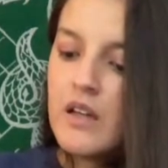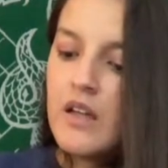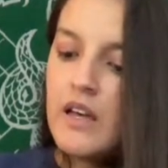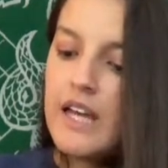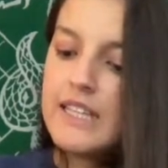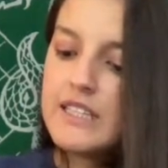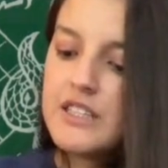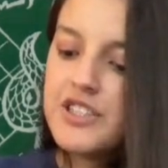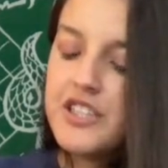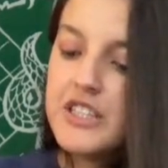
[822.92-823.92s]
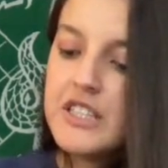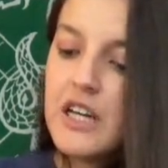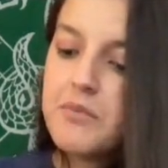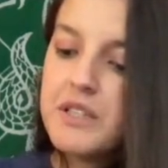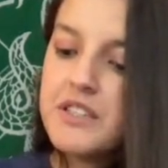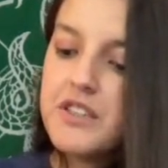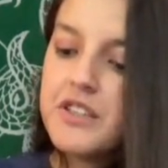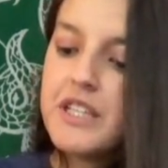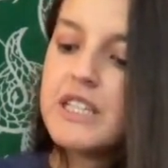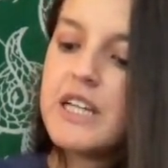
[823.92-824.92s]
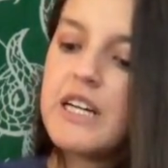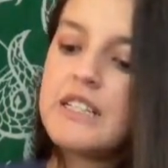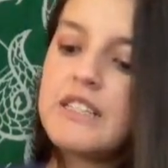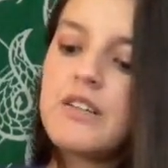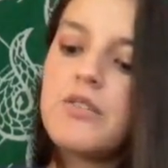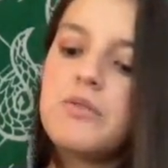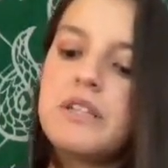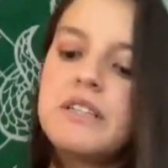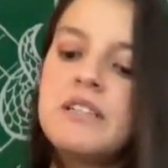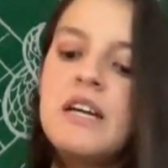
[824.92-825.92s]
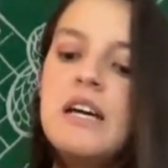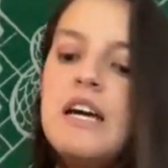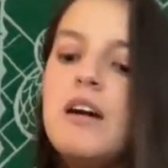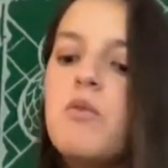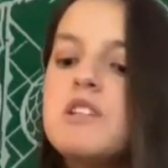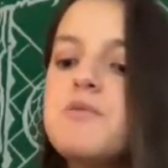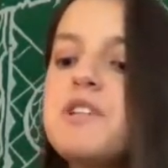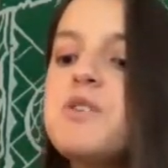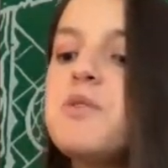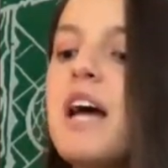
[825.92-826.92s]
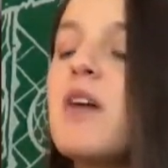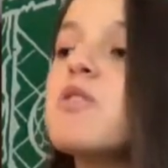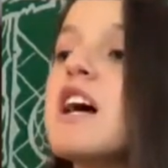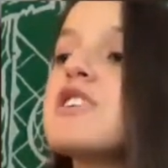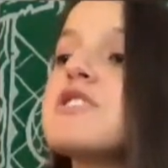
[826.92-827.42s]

And this is just helping us create lines like always. And once we do that, we're actually